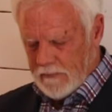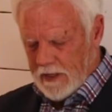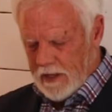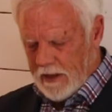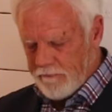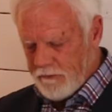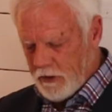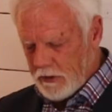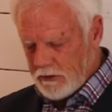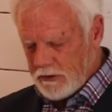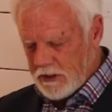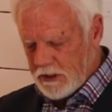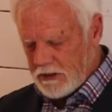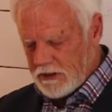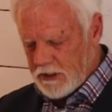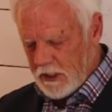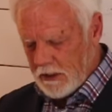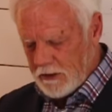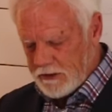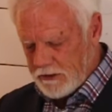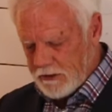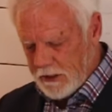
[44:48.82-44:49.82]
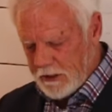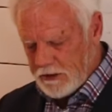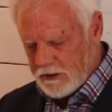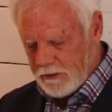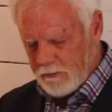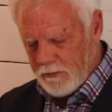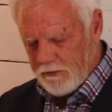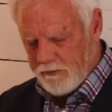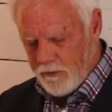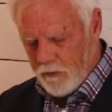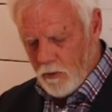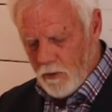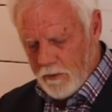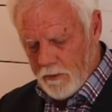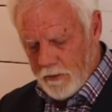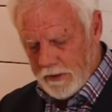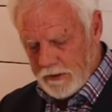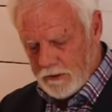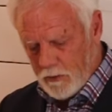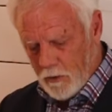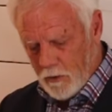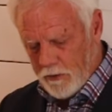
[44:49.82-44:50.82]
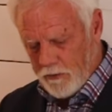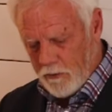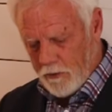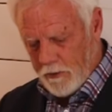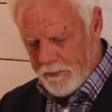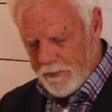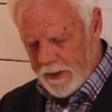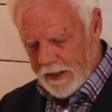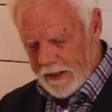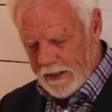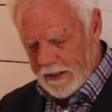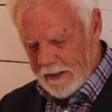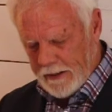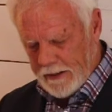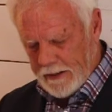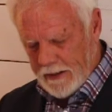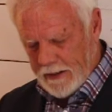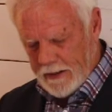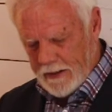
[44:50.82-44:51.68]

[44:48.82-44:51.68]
I've used this illustration before, but it's worth repeating.